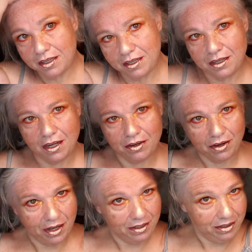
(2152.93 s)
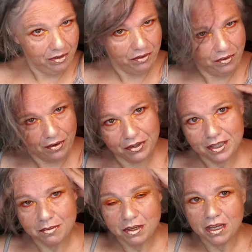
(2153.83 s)
you know, I don't know if you've ever
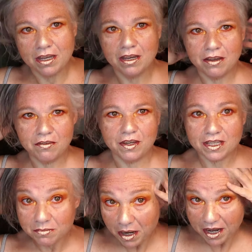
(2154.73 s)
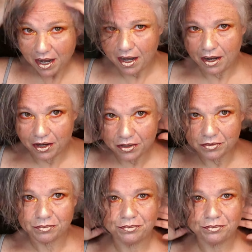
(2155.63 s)
seen me fix my hair,